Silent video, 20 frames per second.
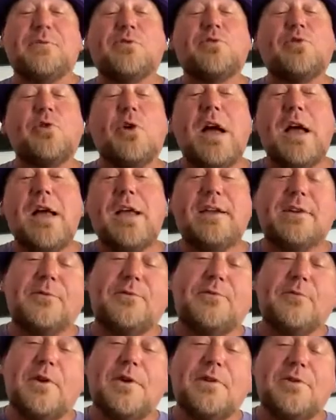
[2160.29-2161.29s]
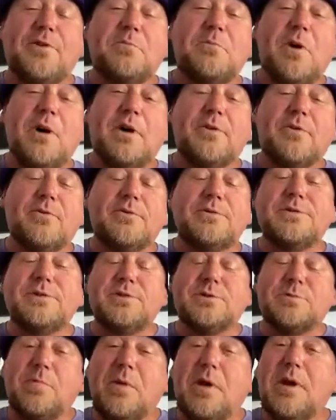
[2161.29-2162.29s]
crying in front of your mother when
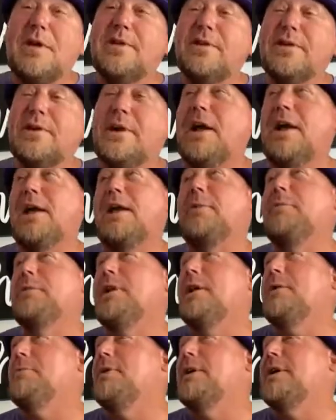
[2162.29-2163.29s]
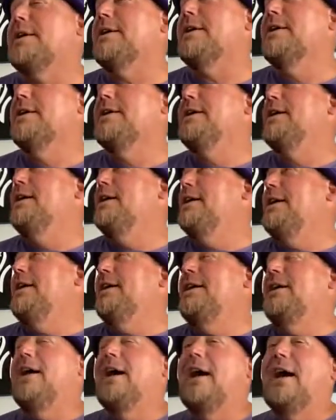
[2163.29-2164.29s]
she's playing her game, and I'm like,
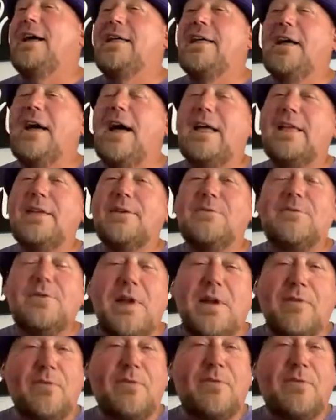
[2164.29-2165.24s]
I what?